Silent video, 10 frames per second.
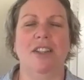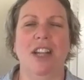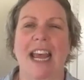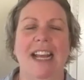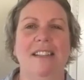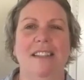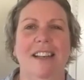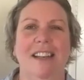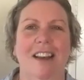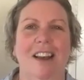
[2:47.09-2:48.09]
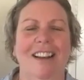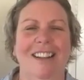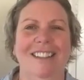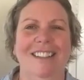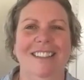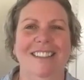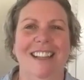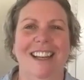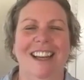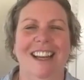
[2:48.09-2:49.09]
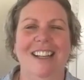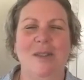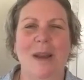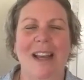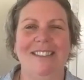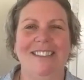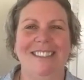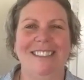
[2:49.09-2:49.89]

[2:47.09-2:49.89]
shares as well.